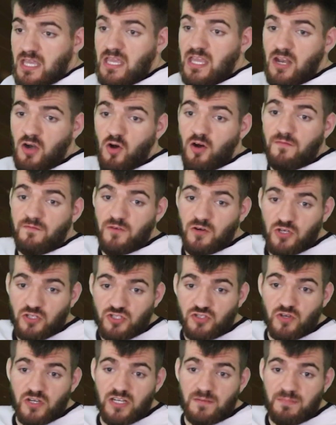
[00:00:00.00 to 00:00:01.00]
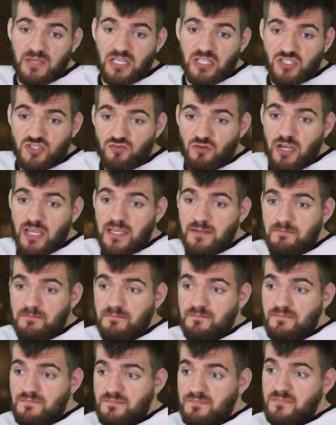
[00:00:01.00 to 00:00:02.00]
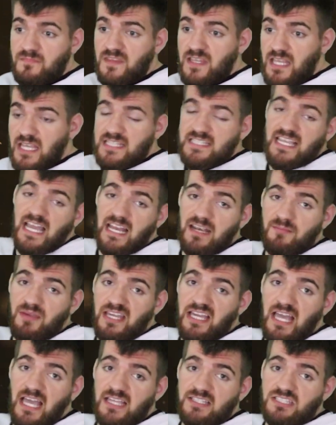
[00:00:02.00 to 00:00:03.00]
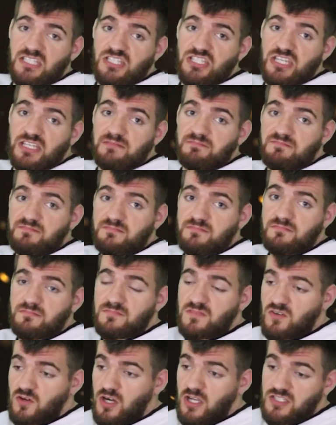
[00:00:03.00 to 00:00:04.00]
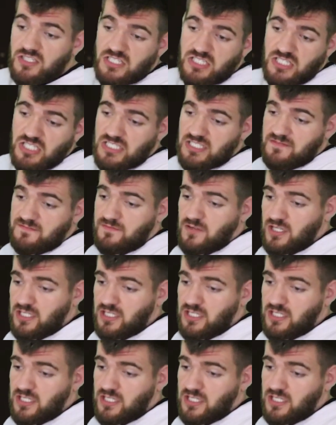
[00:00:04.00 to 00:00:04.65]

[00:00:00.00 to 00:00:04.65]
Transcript: in order for a tree to be a tree, it's got to make oxygen. Or else it's just a